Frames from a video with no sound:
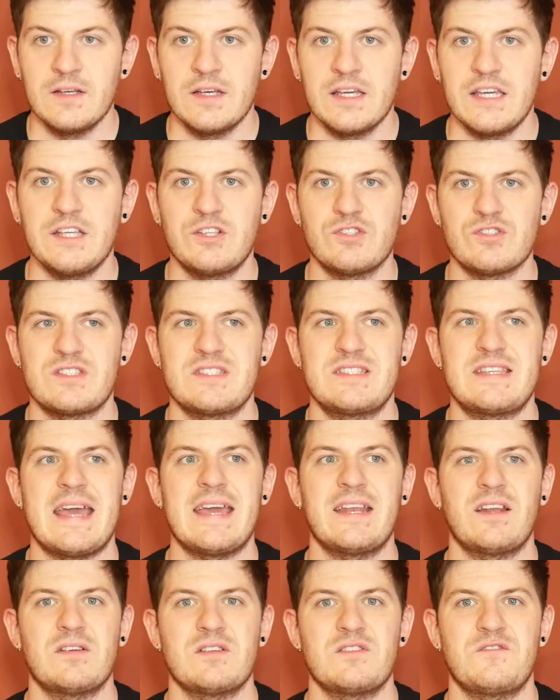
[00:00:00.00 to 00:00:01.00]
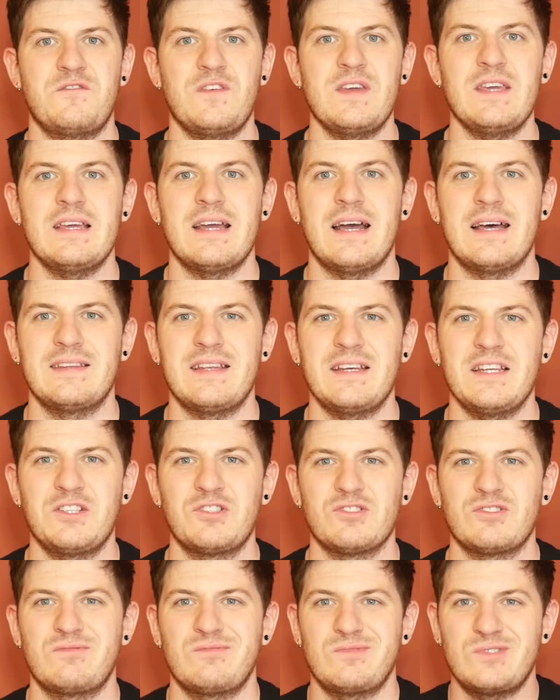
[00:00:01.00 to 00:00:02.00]
He just stayed on his feet, and then he
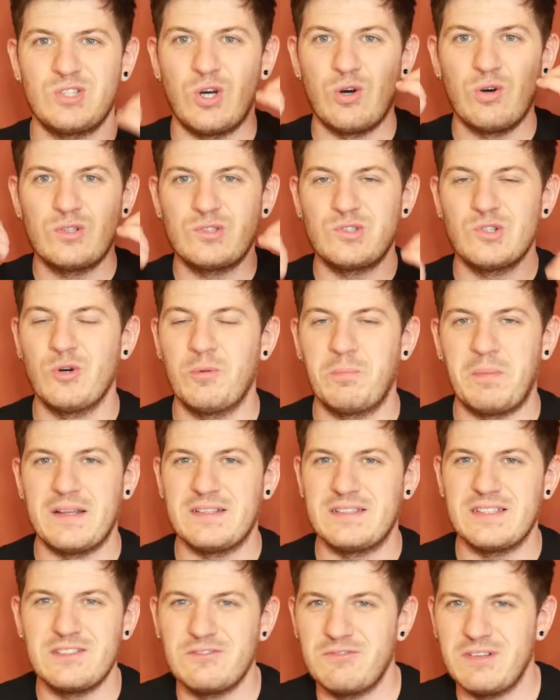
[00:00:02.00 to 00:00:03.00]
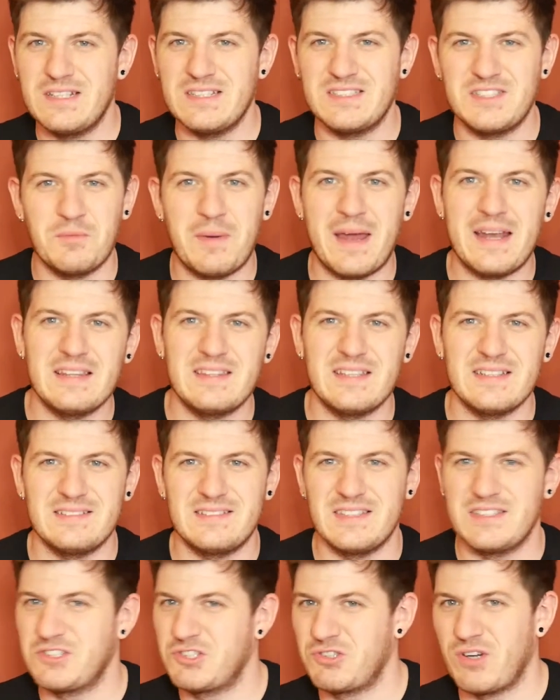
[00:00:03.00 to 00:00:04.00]
just tucked up and didn't really do anything.
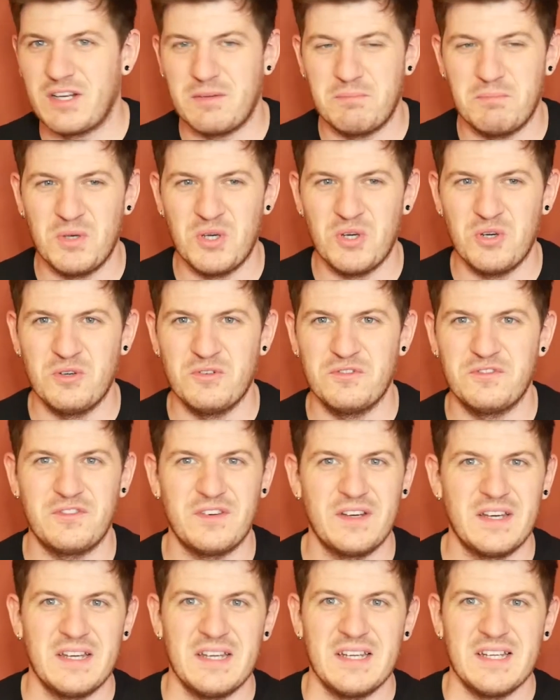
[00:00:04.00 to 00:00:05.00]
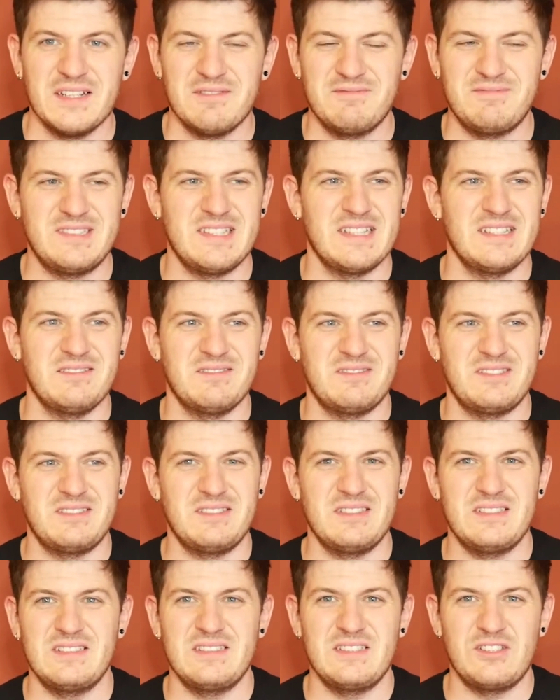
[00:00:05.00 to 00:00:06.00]
Didn't try to move
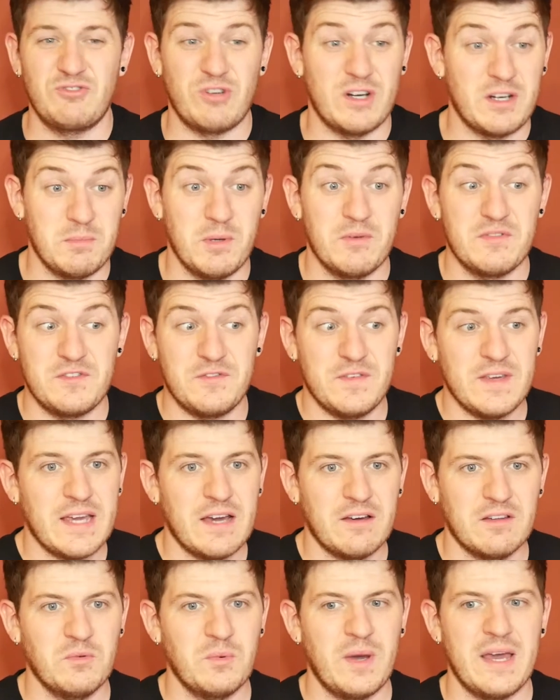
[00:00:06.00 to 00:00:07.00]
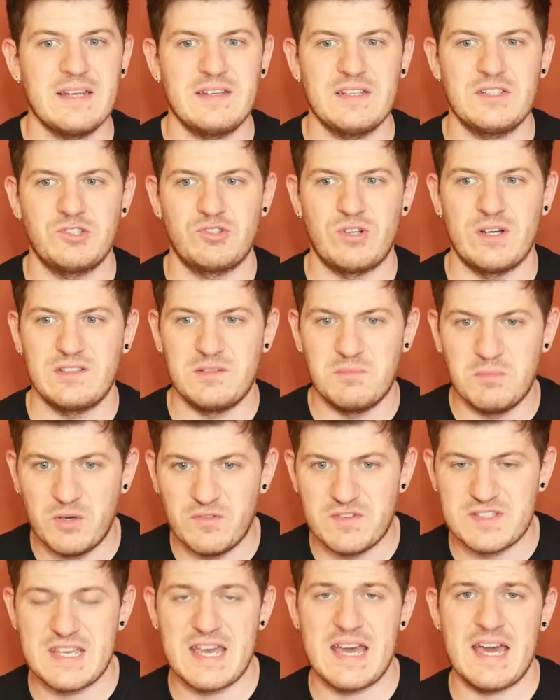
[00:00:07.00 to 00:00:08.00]
his feet out of the way, didn't try to move
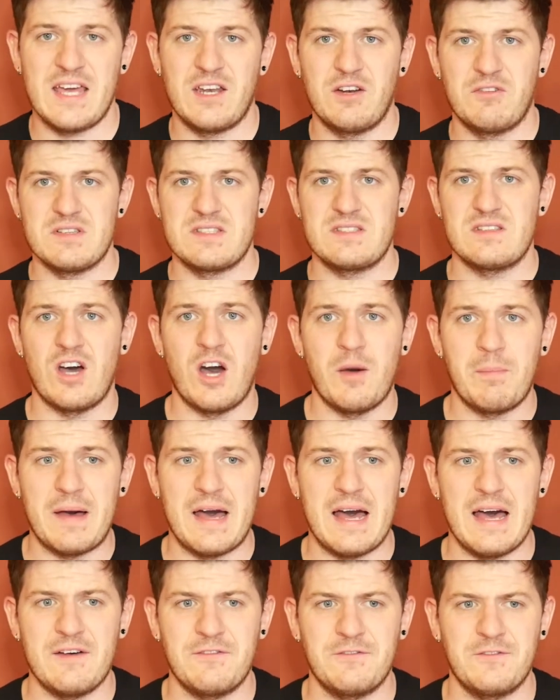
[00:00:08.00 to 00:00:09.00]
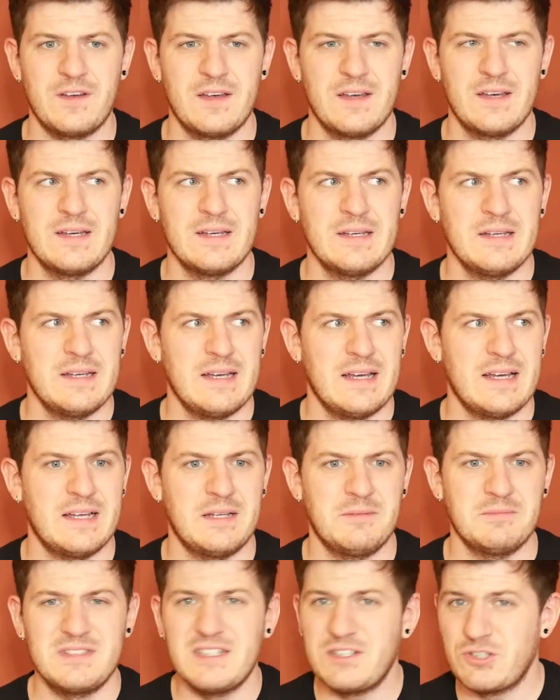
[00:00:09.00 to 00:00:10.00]
his head or his top half,
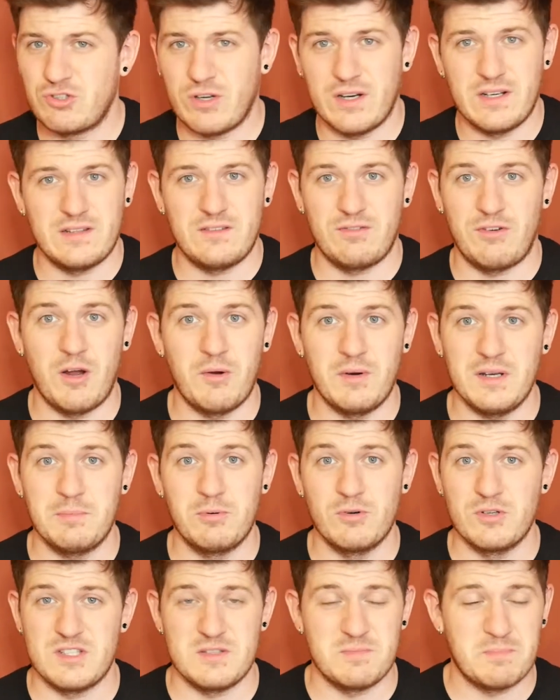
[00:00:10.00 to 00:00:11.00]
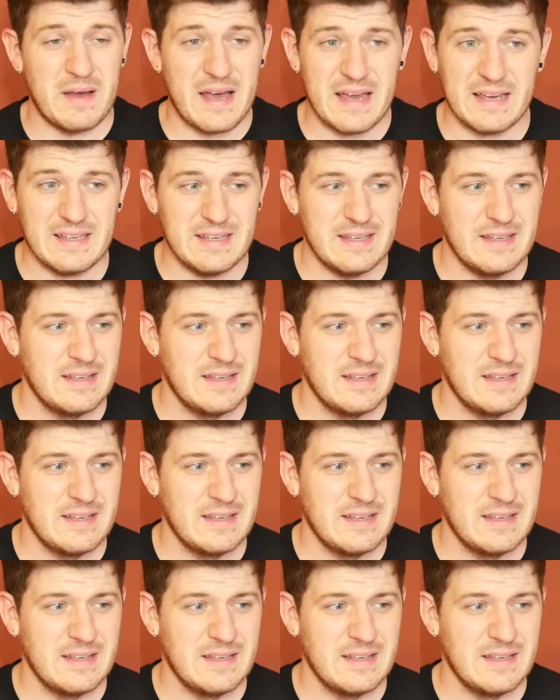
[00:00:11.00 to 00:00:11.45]
didn't try to throw any punches back.